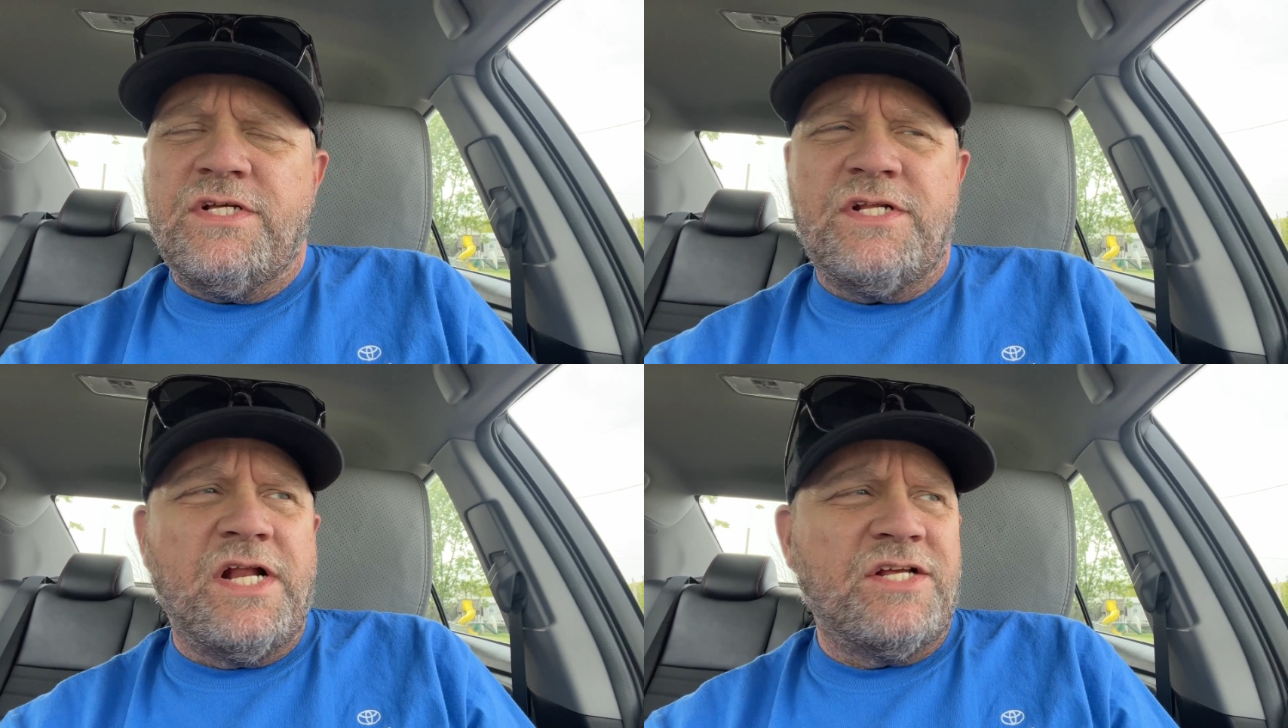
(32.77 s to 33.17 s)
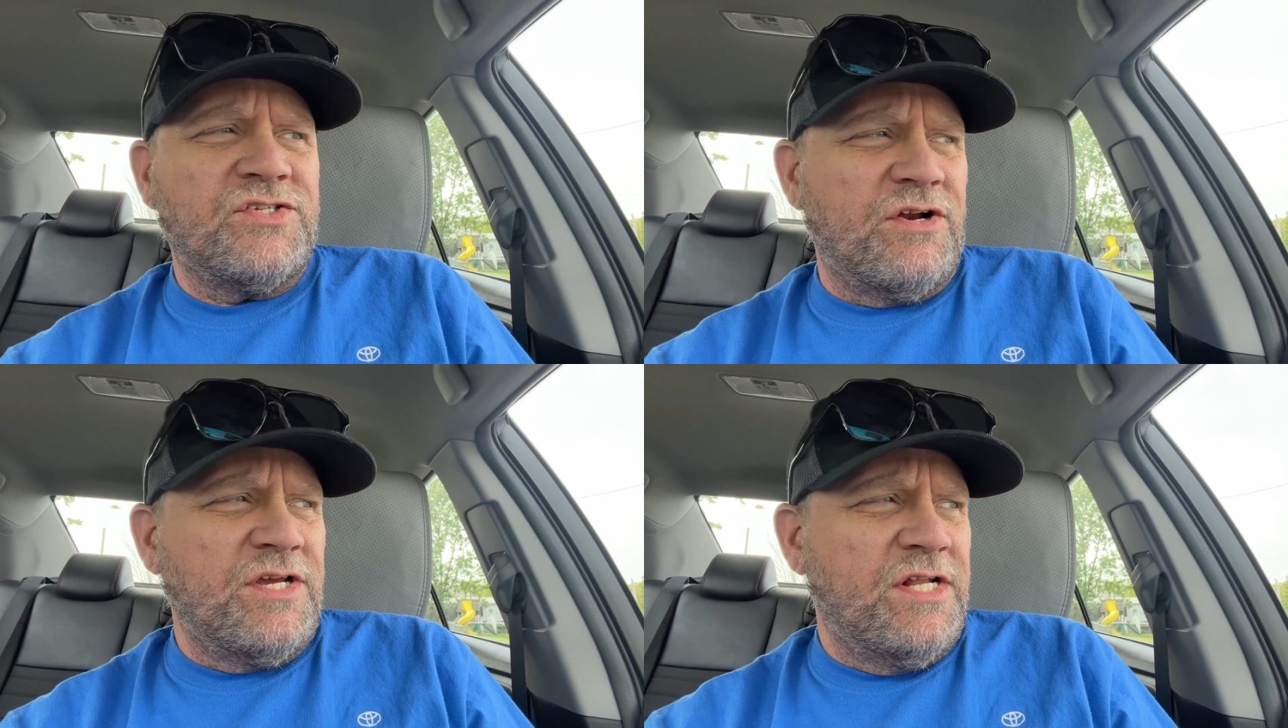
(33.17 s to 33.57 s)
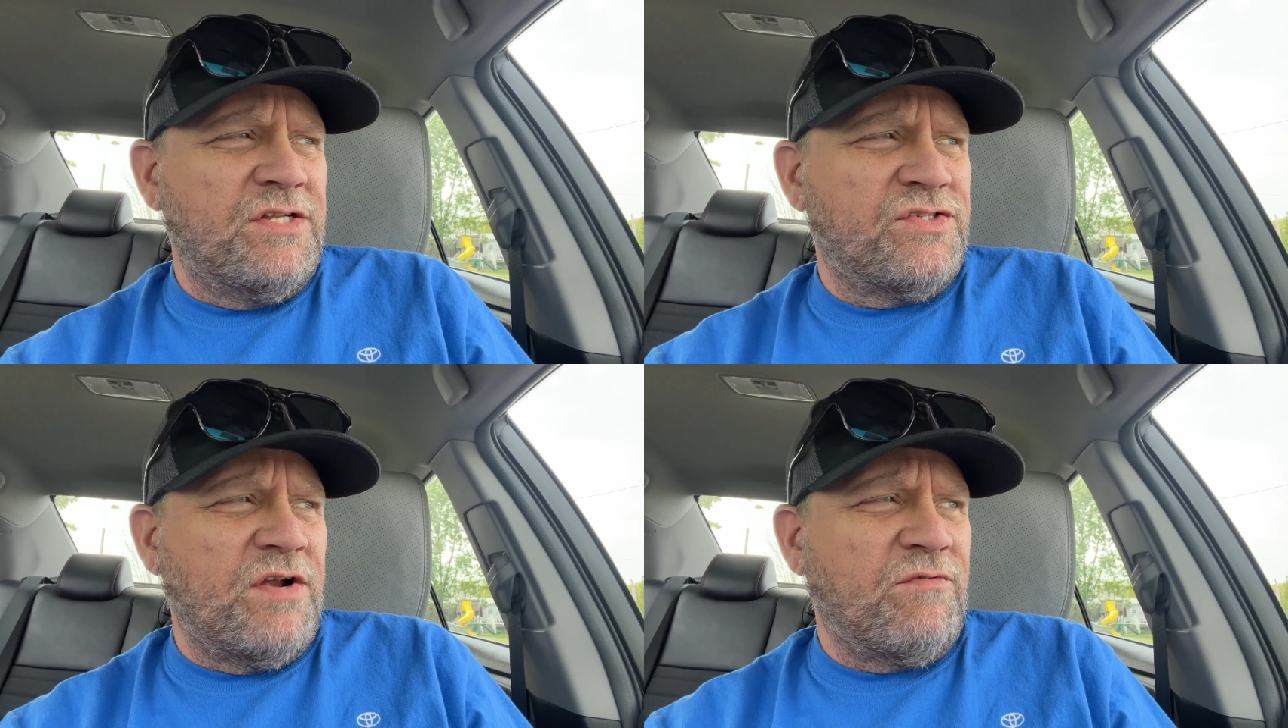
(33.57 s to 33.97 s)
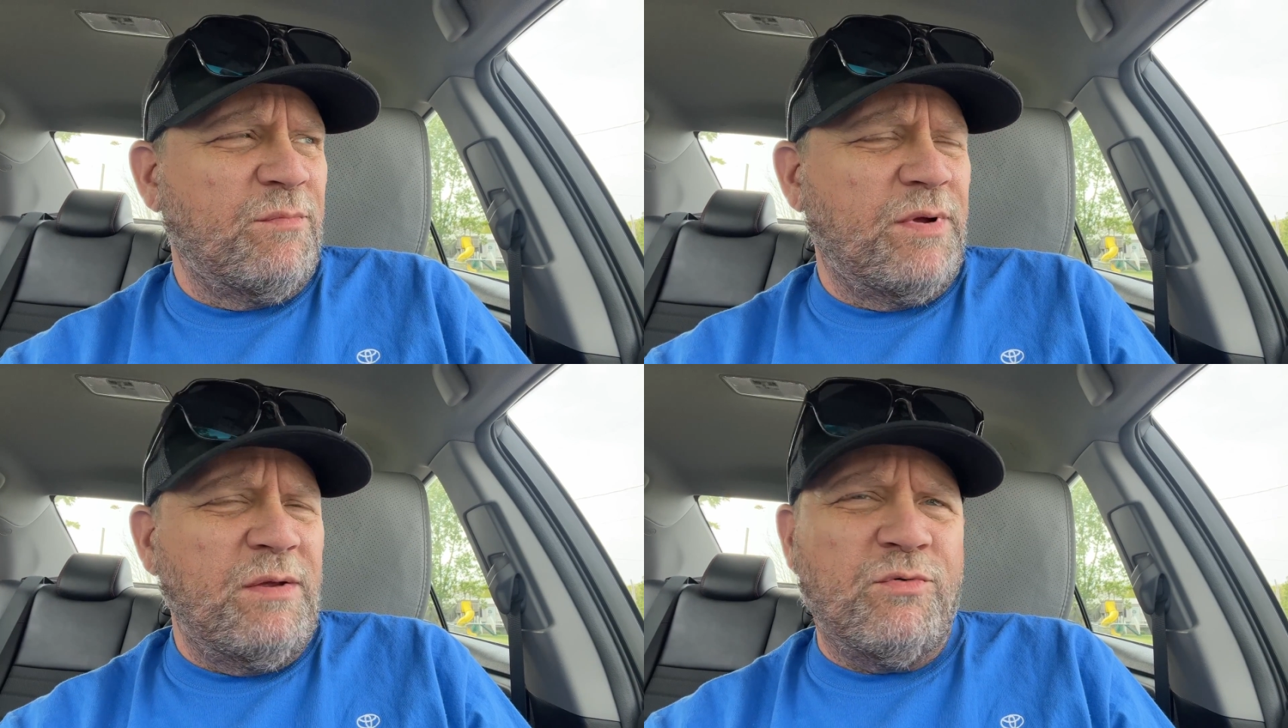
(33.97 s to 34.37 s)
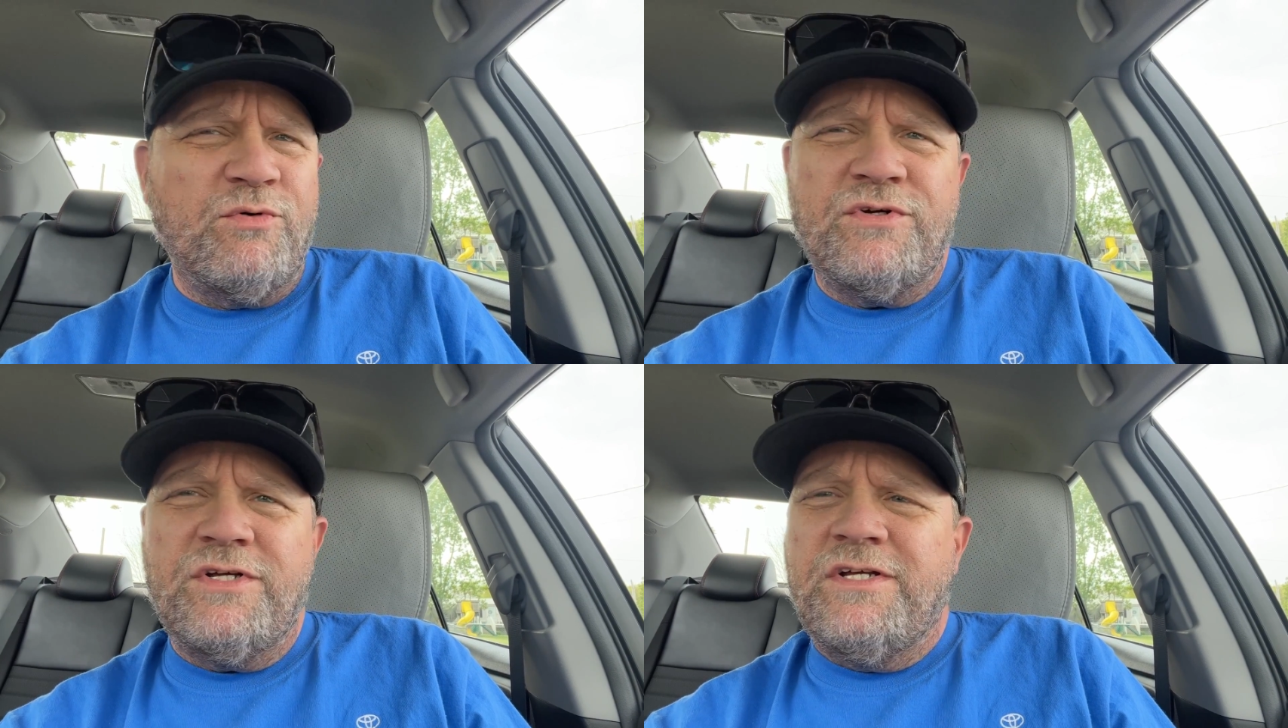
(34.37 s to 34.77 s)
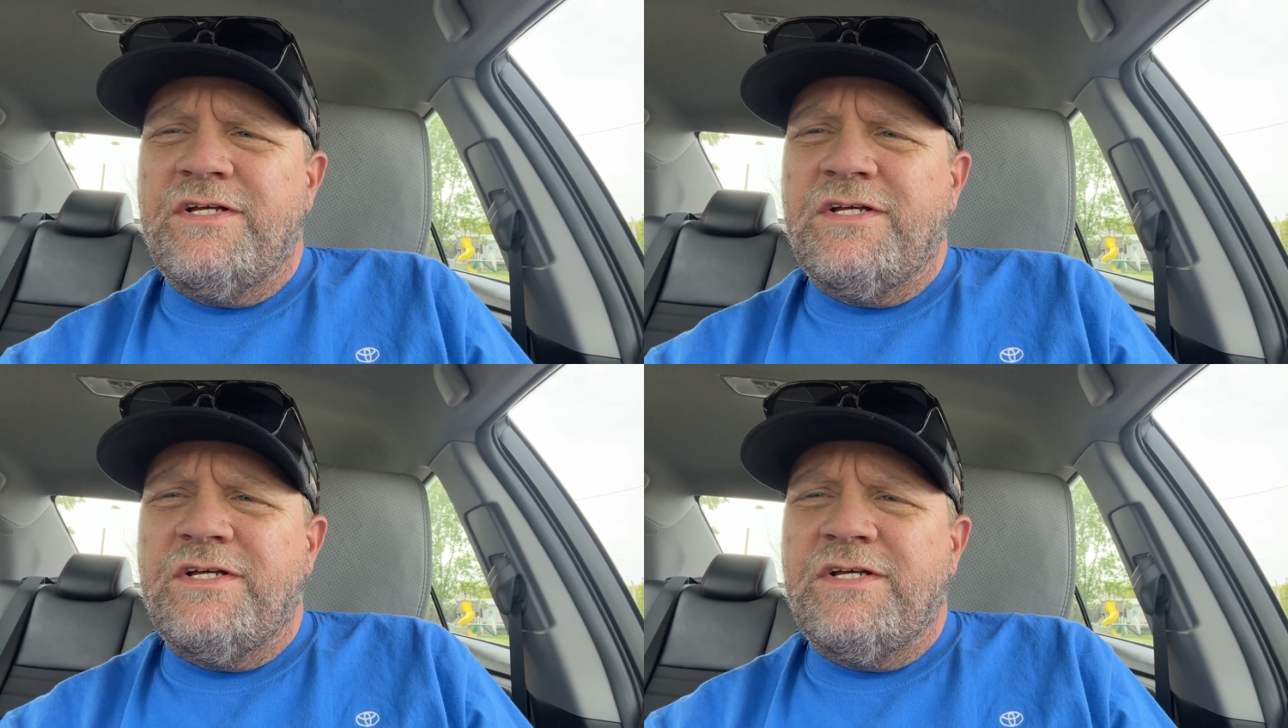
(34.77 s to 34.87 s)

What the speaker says: And then I started getting several people